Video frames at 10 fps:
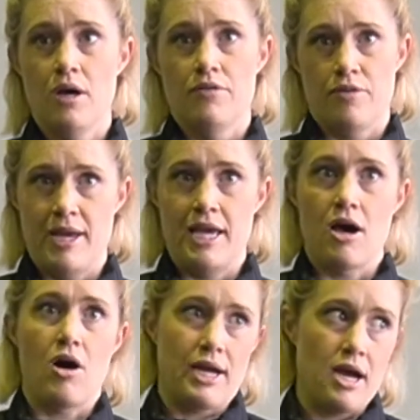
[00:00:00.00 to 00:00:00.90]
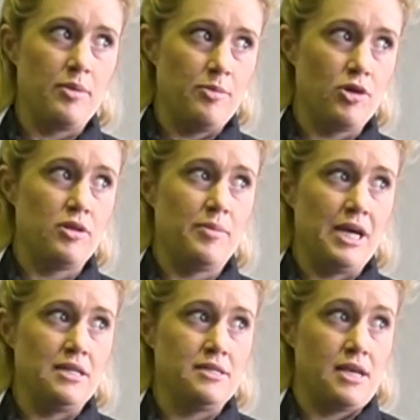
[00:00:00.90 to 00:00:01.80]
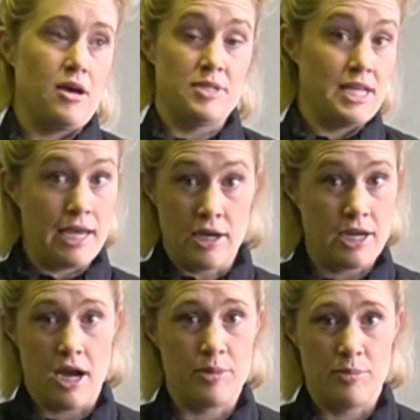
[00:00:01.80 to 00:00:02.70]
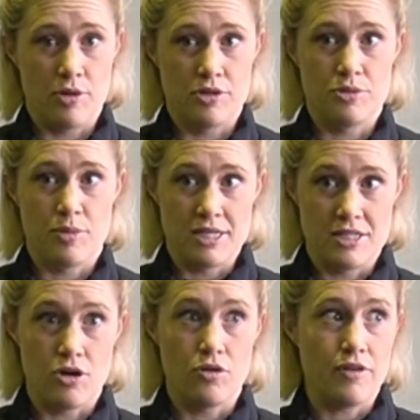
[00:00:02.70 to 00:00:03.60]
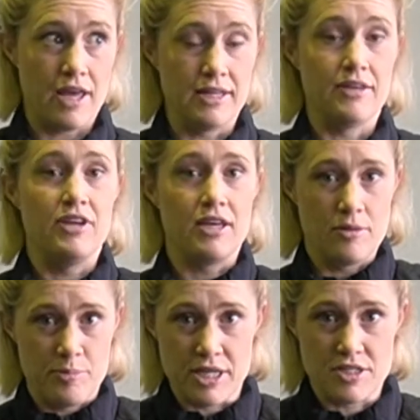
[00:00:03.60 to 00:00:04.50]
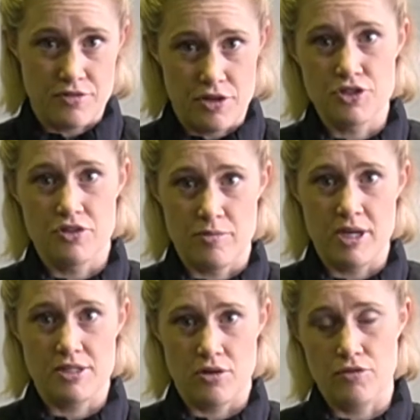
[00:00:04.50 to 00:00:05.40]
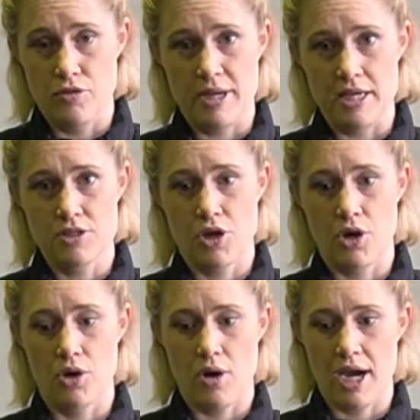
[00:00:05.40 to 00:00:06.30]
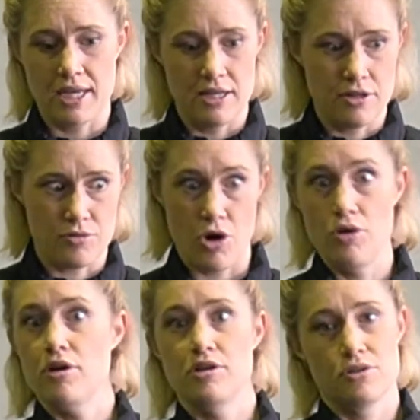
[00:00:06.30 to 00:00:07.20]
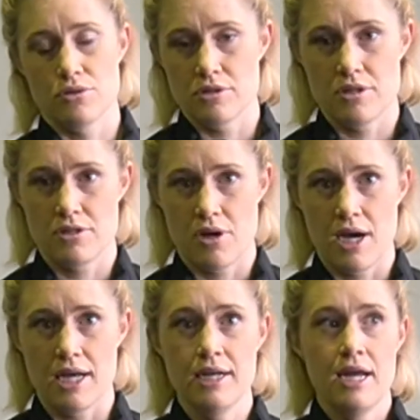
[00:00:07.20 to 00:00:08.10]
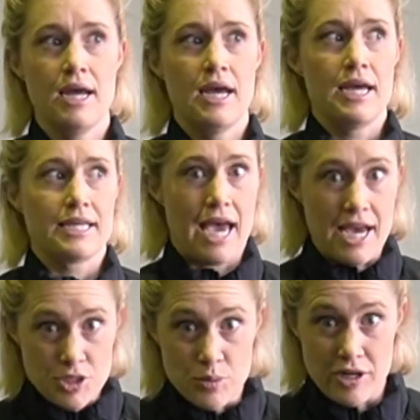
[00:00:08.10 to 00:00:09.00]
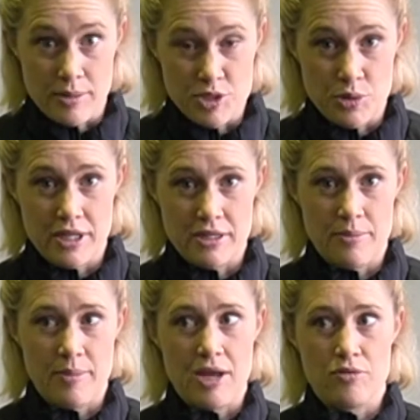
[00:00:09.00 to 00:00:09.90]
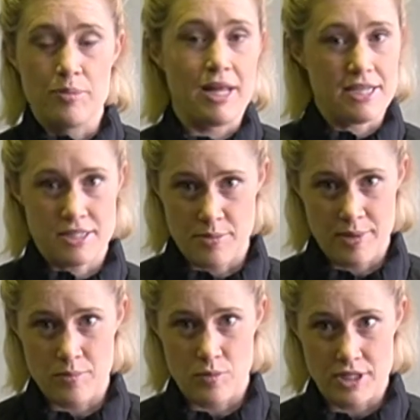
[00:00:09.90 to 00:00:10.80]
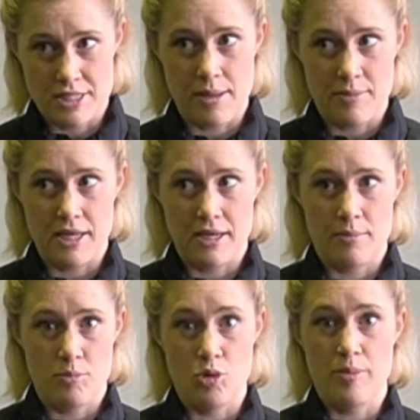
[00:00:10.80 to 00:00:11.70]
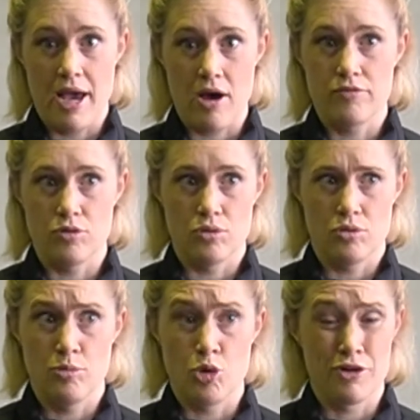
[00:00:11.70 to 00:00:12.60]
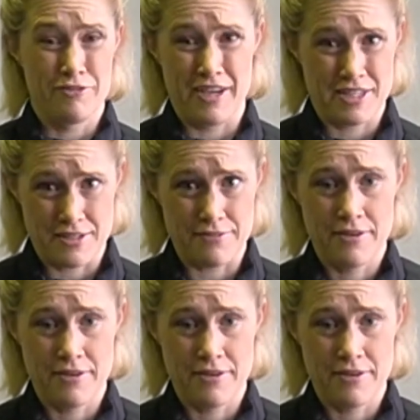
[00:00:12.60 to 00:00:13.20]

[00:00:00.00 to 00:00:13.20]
for me, I can't be bothered means I'm saying I can't be bothered to myself and living at the best version of myself for me. So I can throw those thoughts aside, catch when I'm doing them, and replace them with something more powerful or more effective.